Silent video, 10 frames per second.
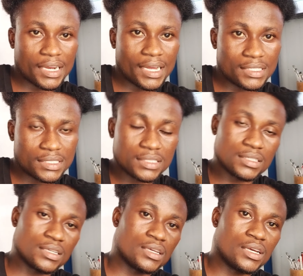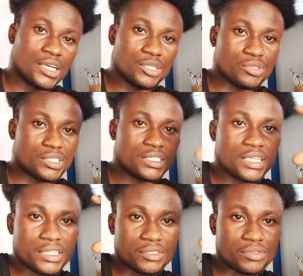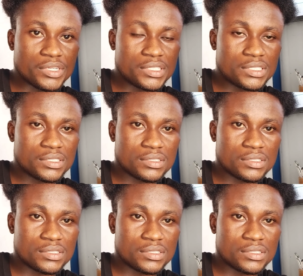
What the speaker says: that you see the degrees